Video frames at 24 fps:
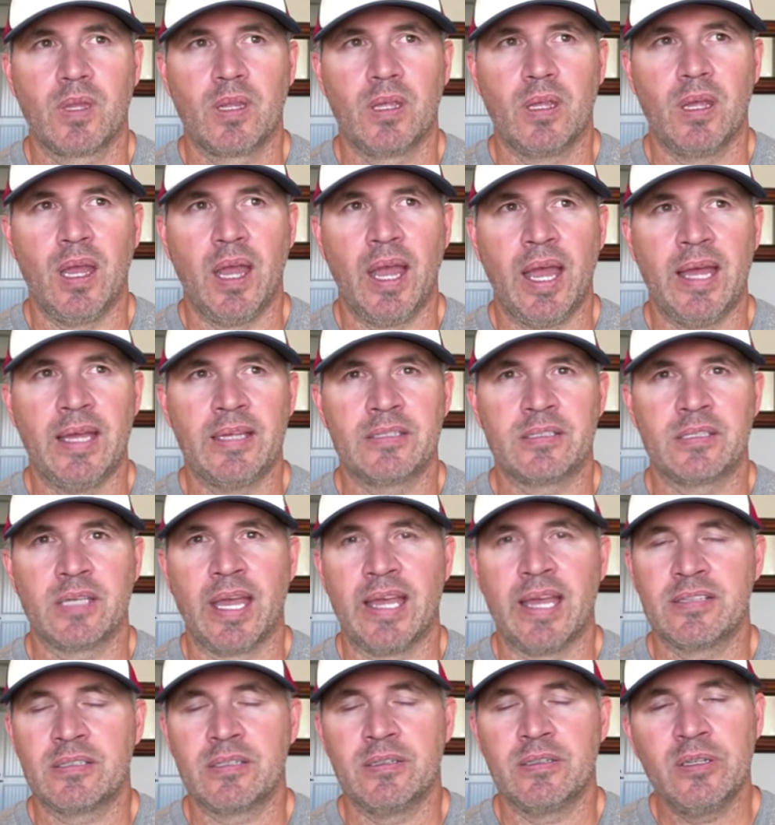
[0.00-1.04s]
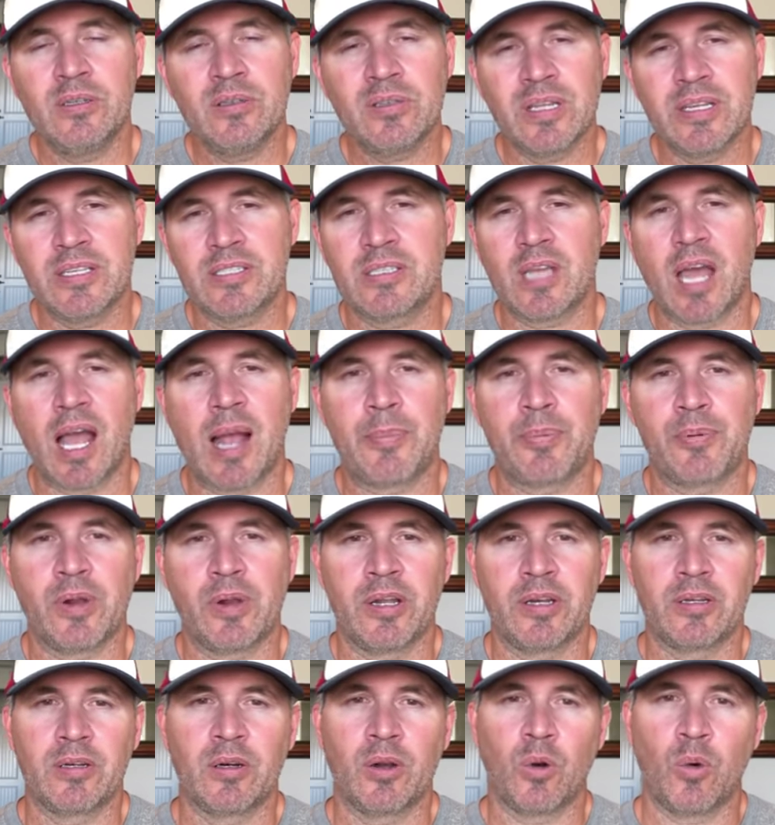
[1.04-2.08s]
as a new lease
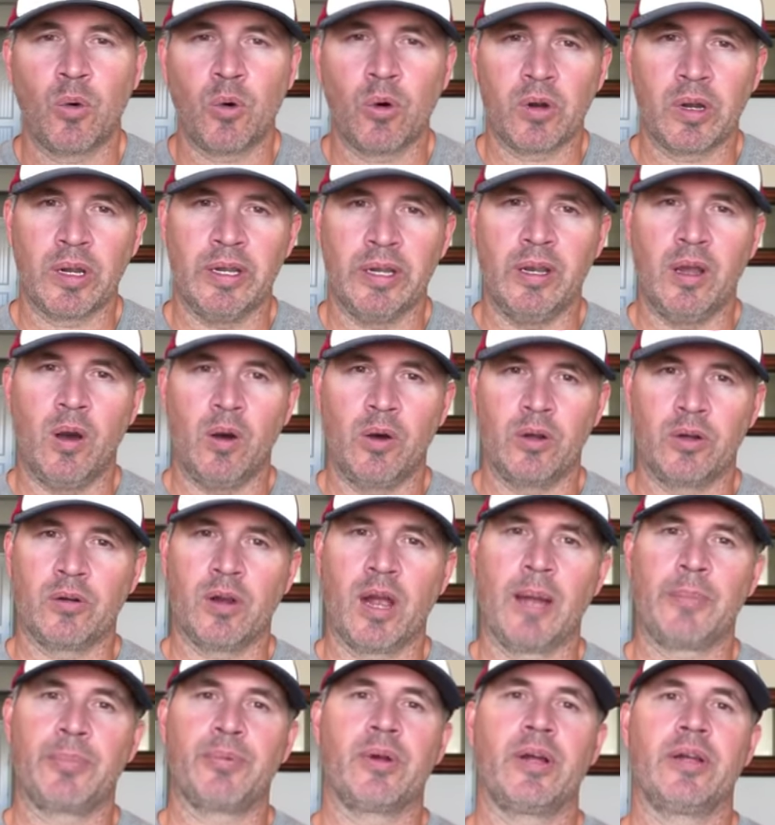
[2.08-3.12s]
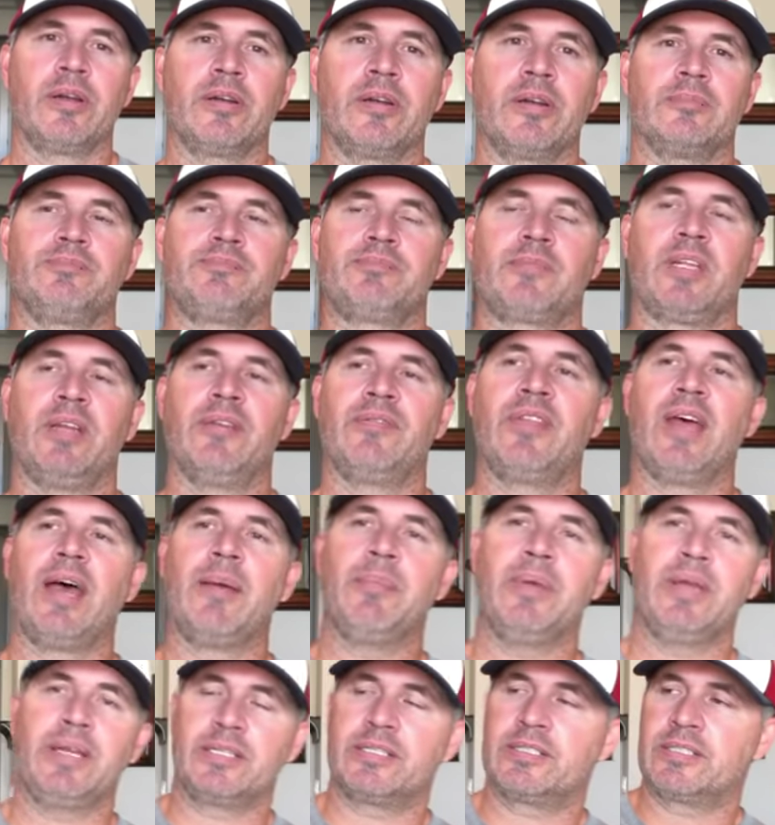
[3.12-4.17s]
operator or an owner operator, if that
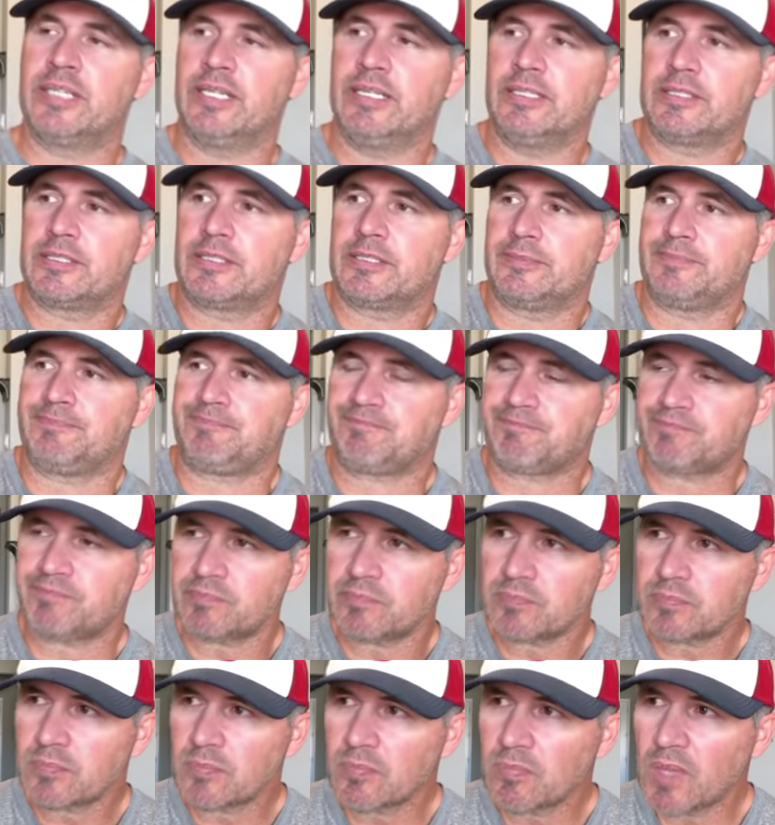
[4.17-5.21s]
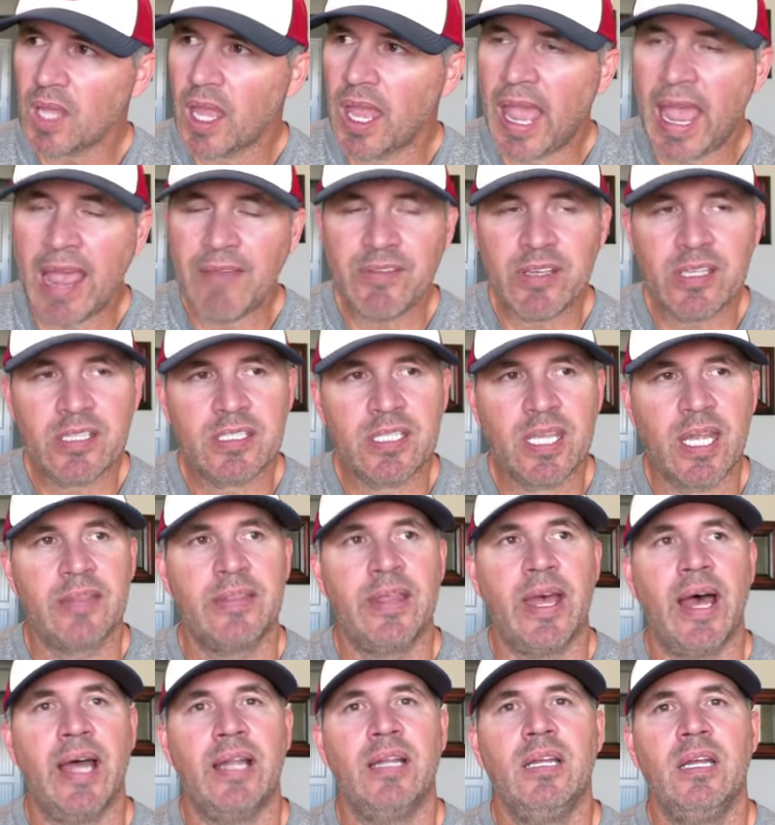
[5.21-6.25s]
makes sense. Having said
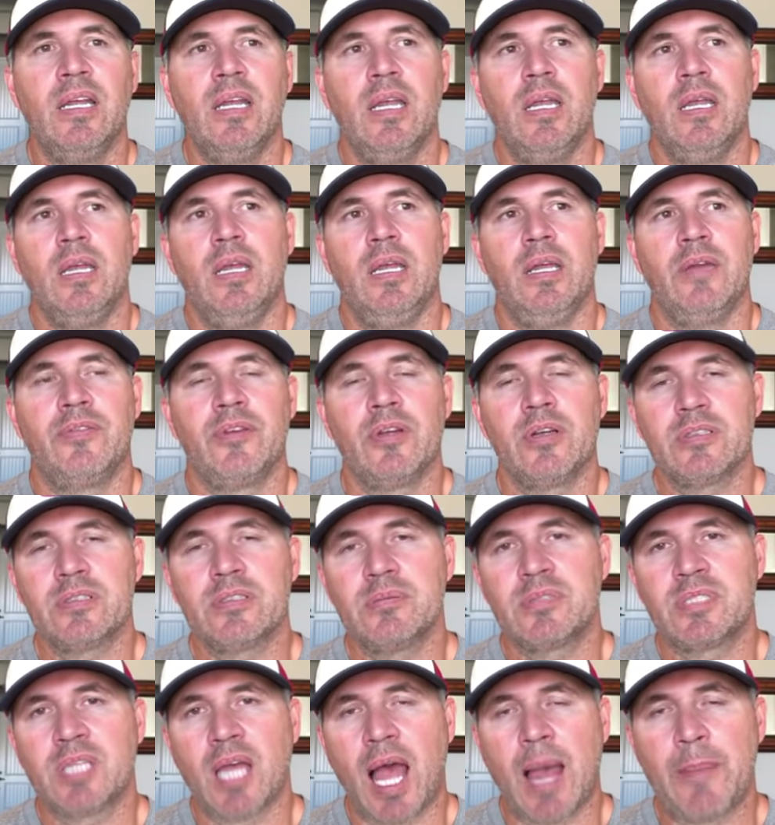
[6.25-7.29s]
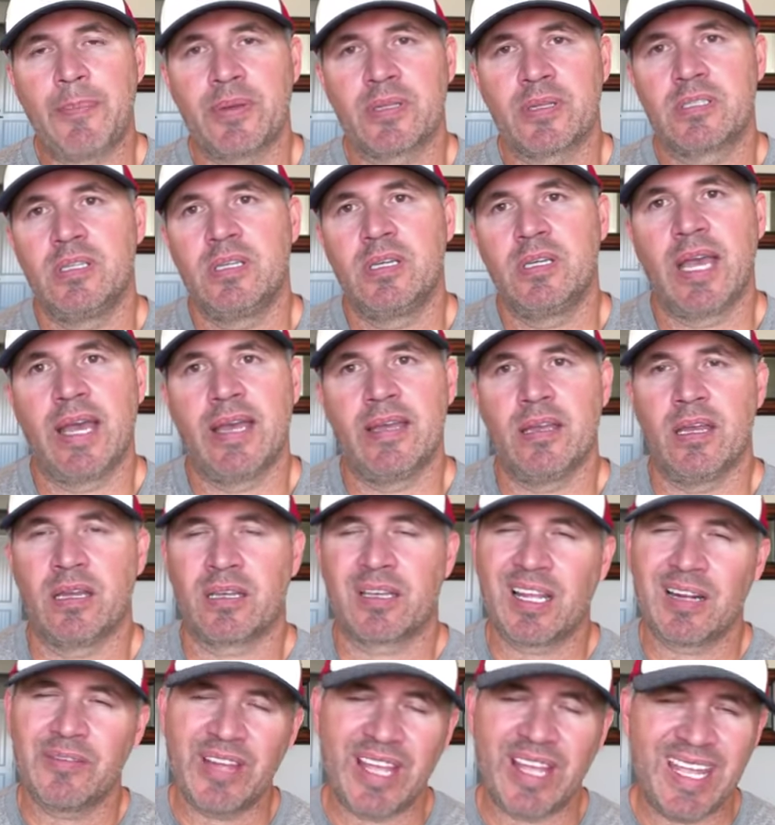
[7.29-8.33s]
that, if there are some topics that you guys are
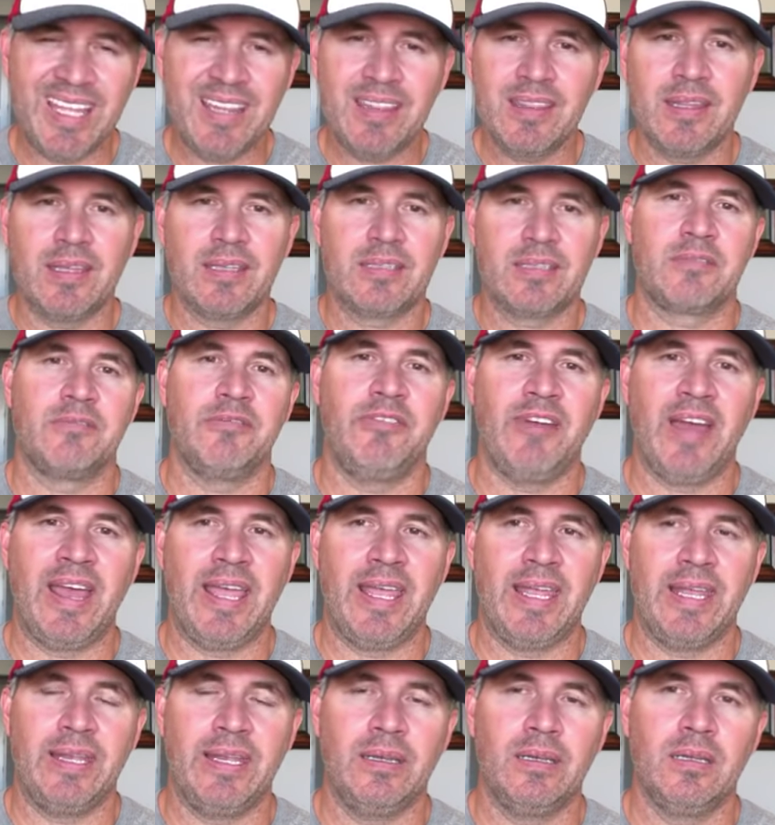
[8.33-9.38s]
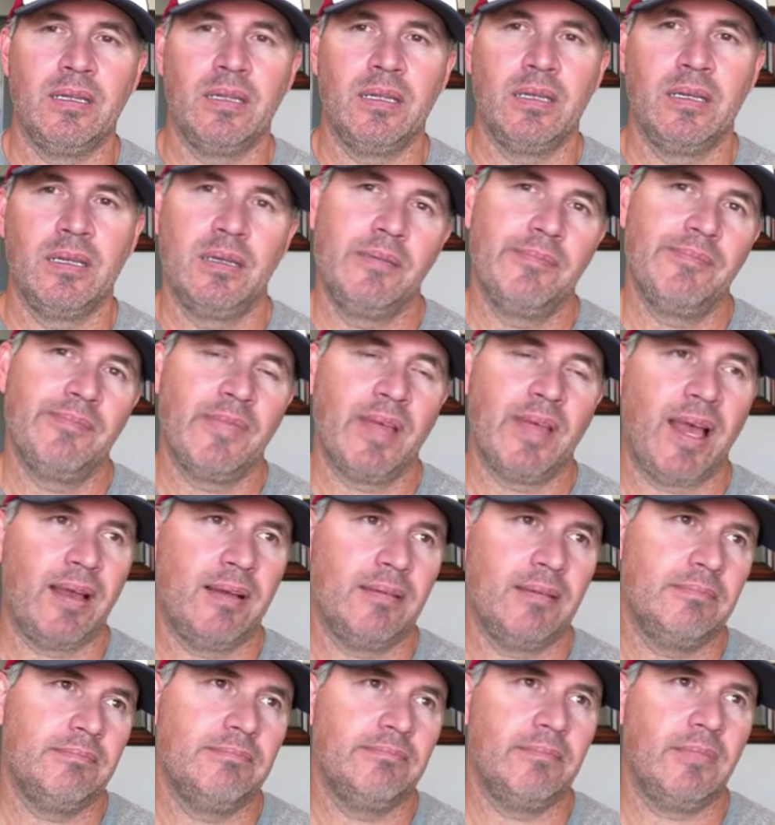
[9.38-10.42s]
kind of in this vein,
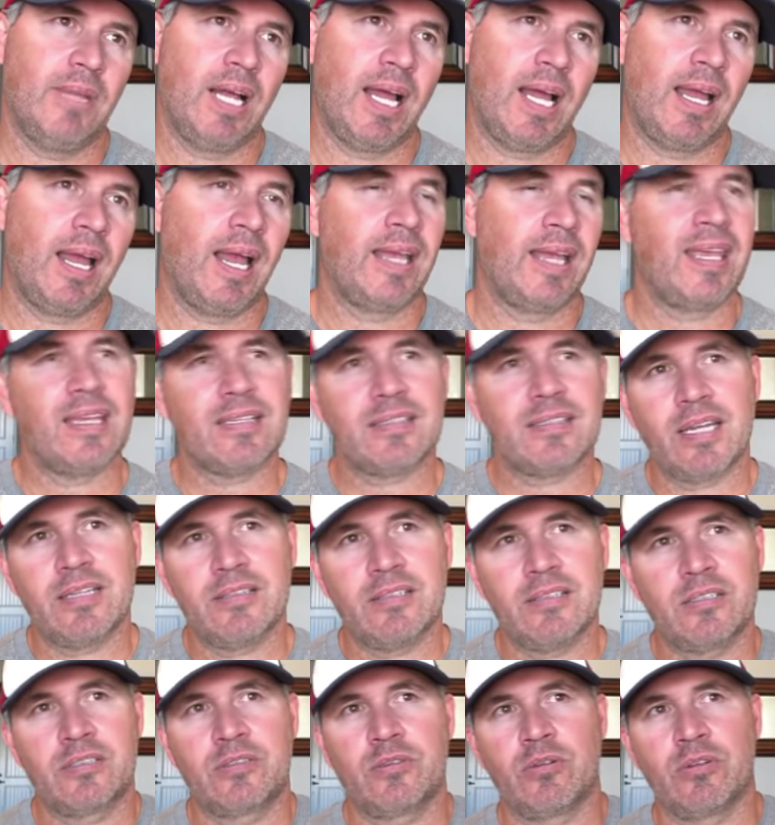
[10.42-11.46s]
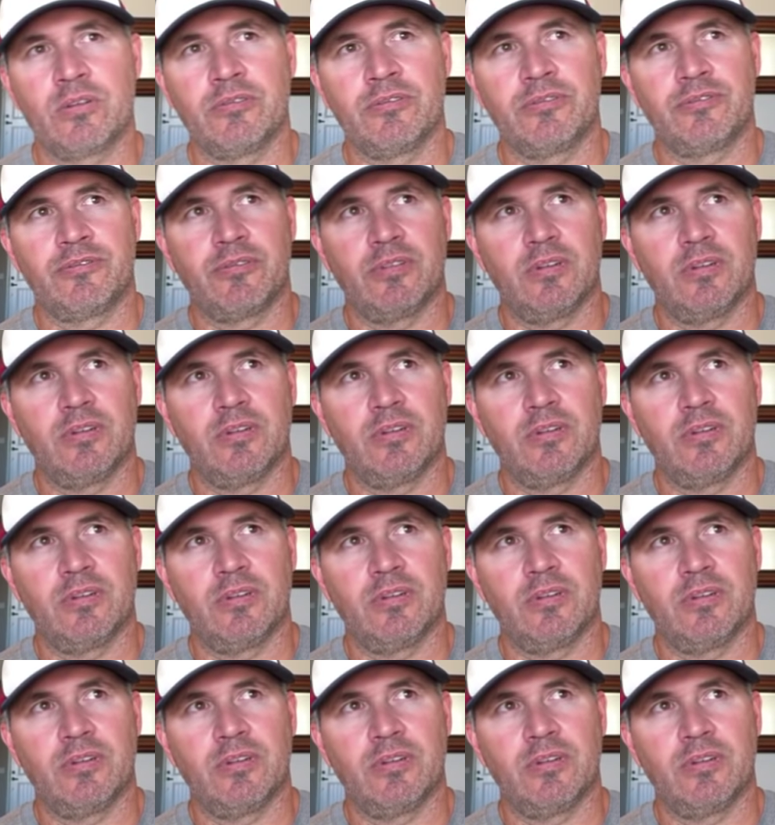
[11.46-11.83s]
I guess I just sort of